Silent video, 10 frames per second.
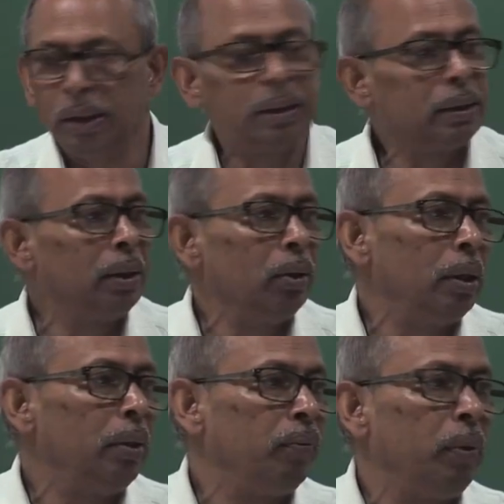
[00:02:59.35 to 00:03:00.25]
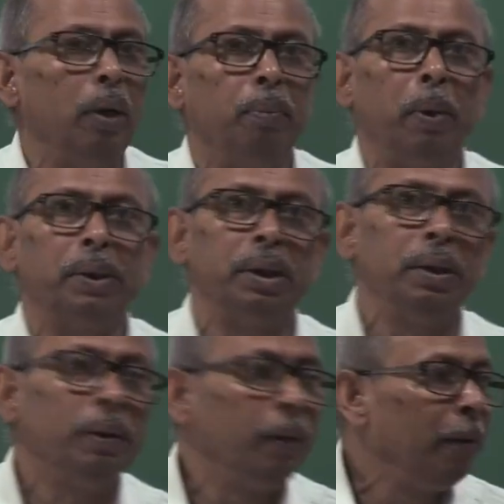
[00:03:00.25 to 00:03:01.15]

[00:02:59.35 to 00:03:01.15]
It's if a person